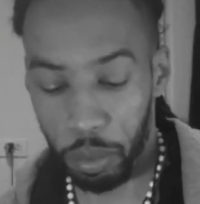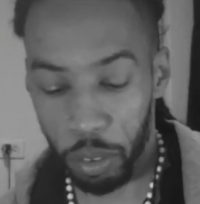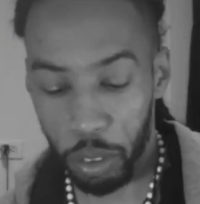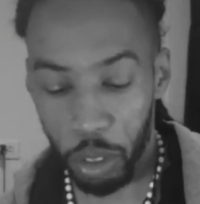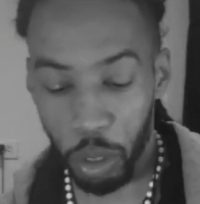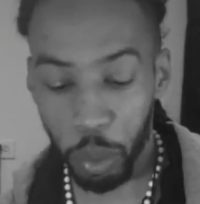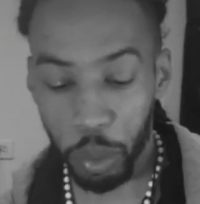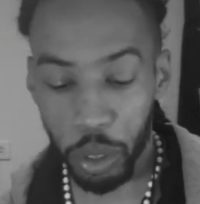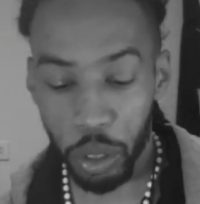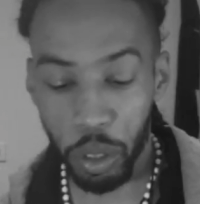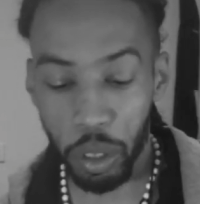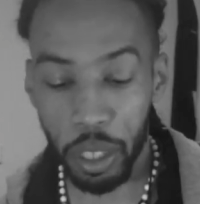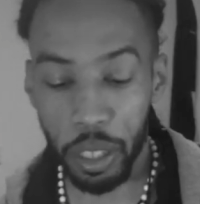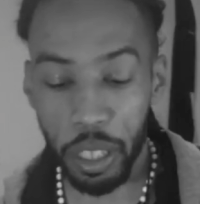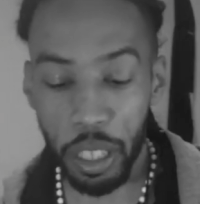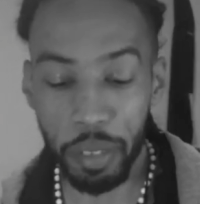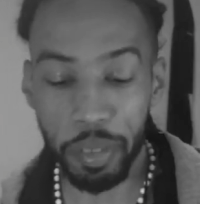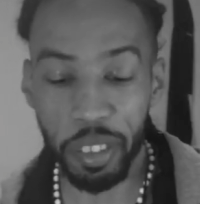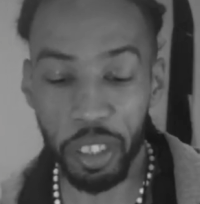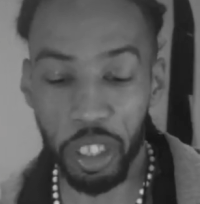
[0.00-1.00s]
so it's gonna
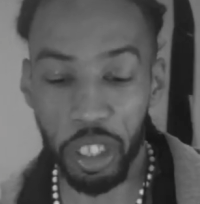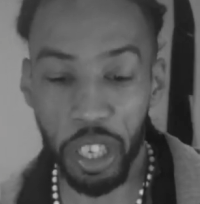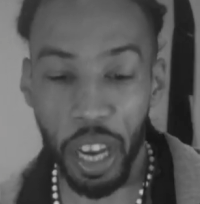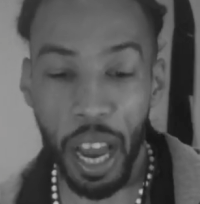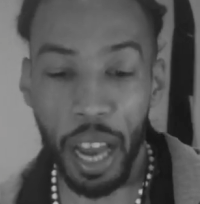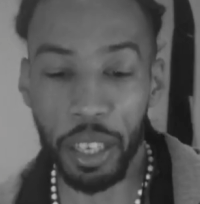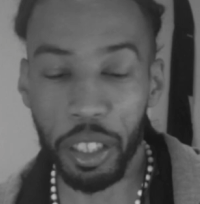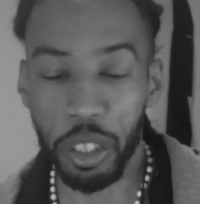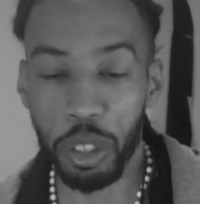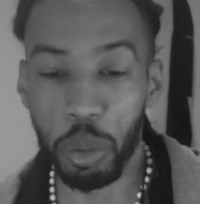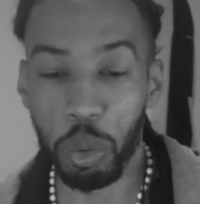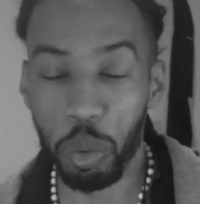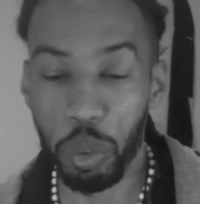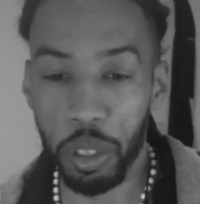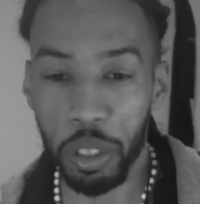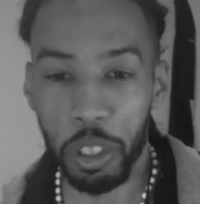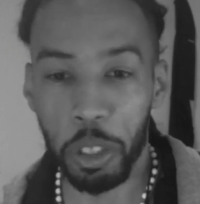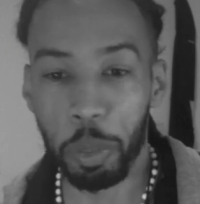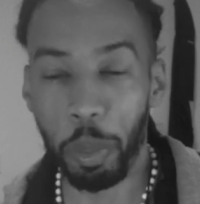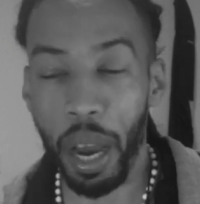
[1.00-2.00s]
even shock you
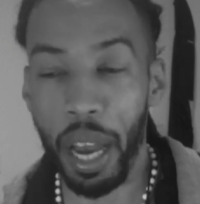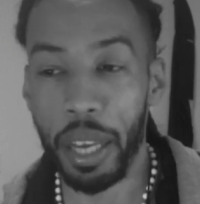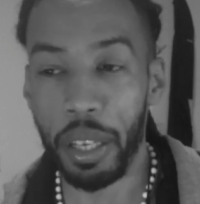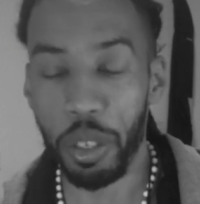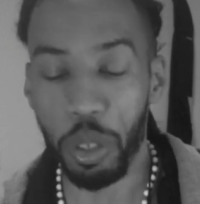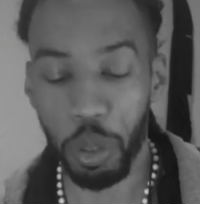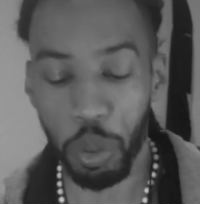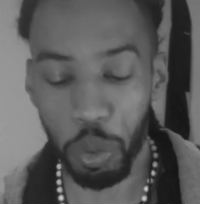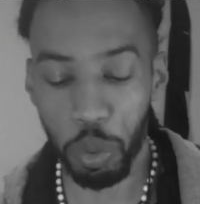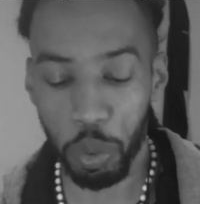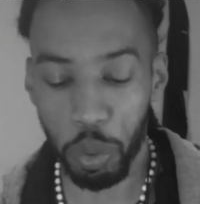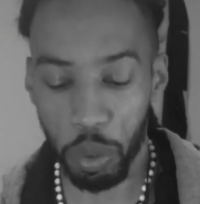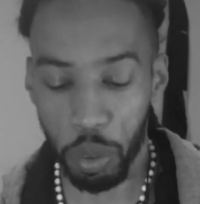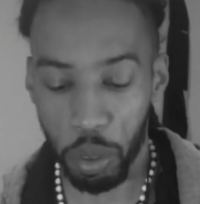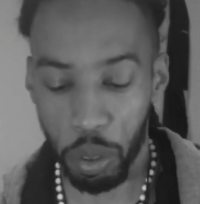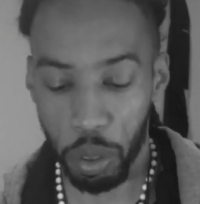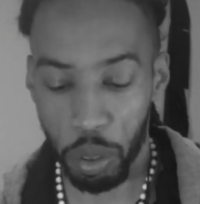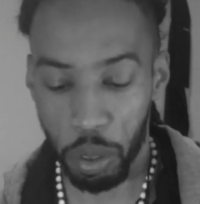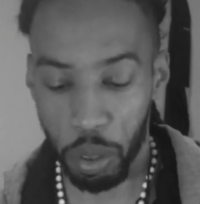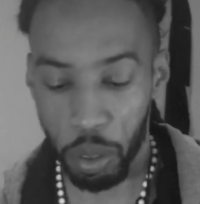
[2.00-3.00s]
despite you
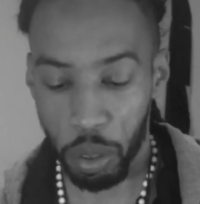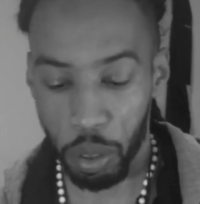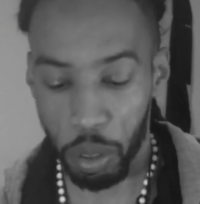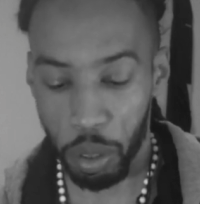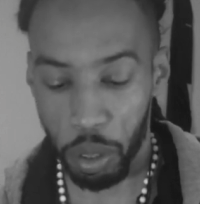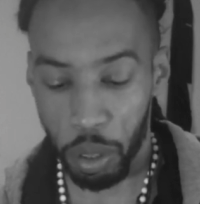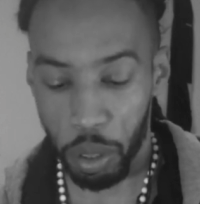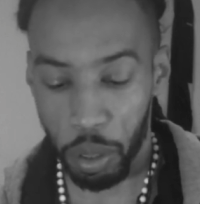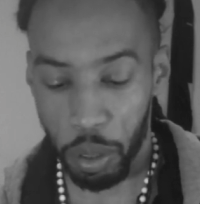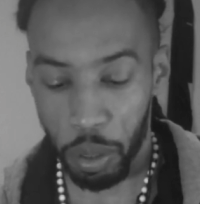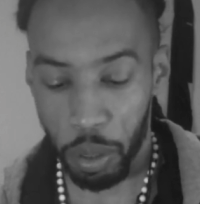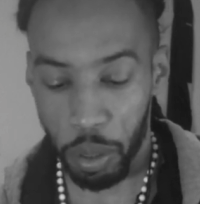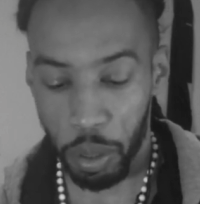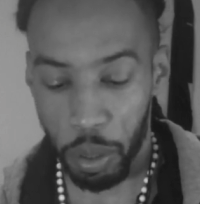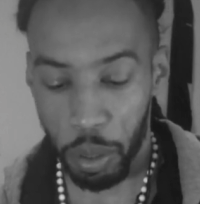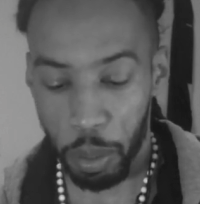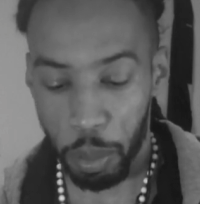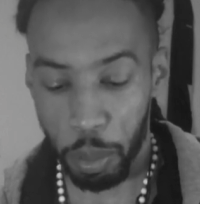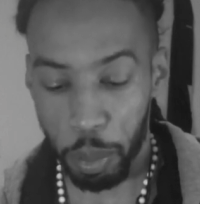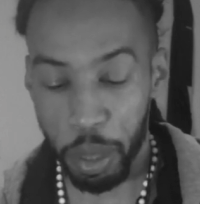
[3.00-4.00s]

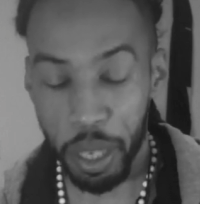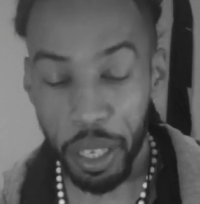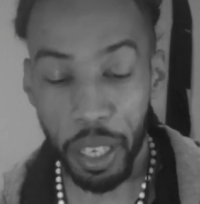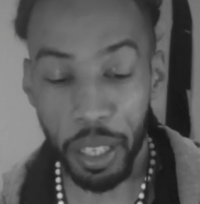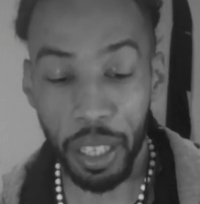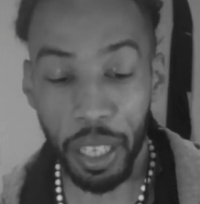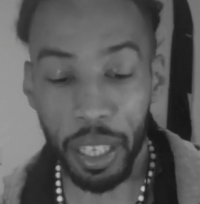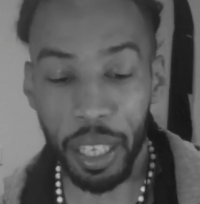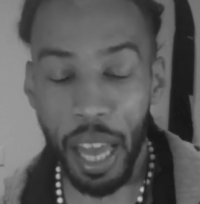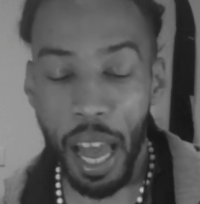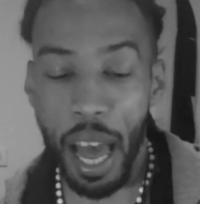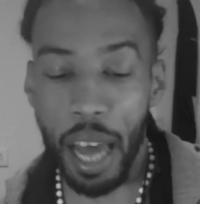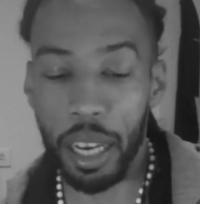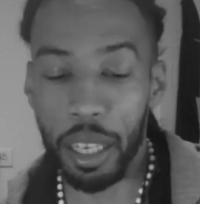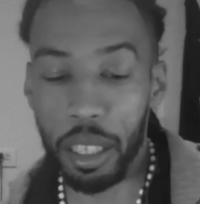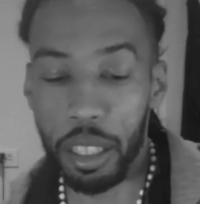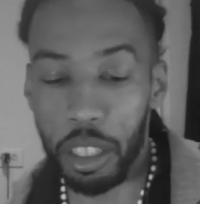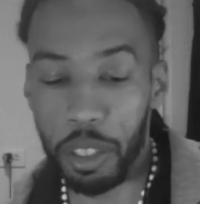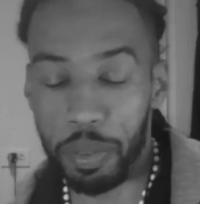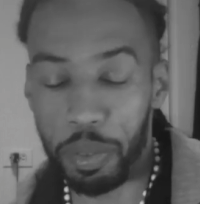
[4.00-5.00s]
being the
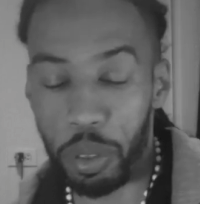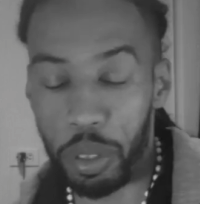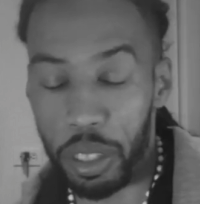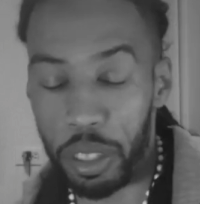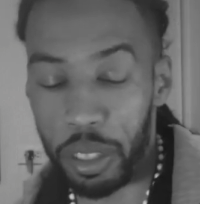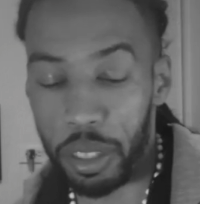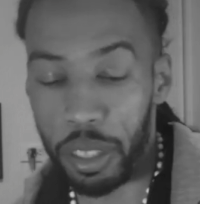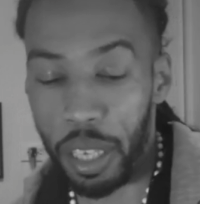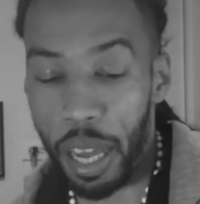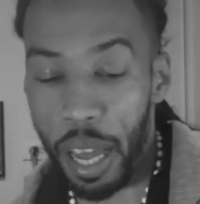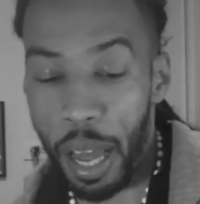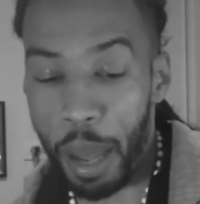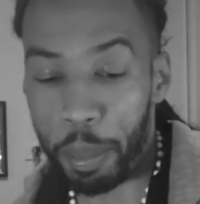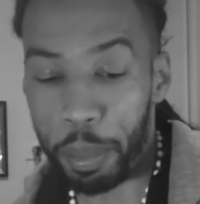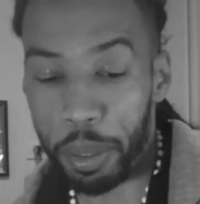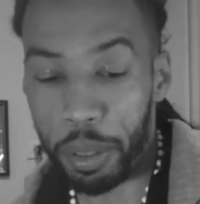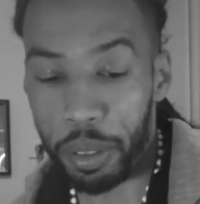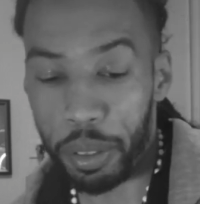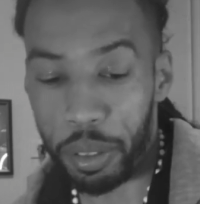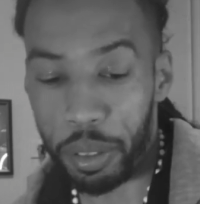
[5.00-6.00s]
catalyst for this to happen